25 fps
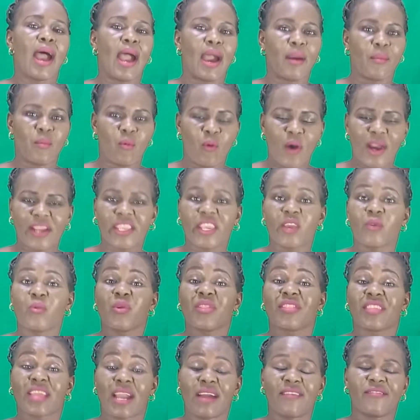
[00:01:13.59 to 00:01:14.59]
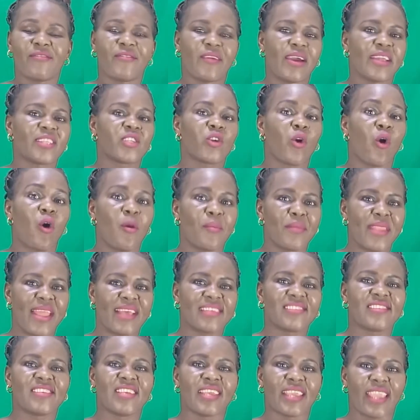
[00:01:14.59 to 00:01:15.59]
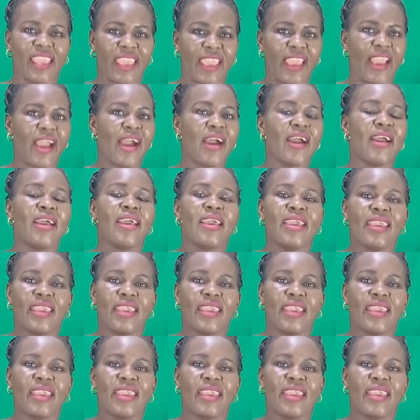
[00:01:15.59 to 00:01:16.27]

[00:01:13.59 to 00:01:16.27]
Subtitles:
I'm working with Comfort Home Nursing Care.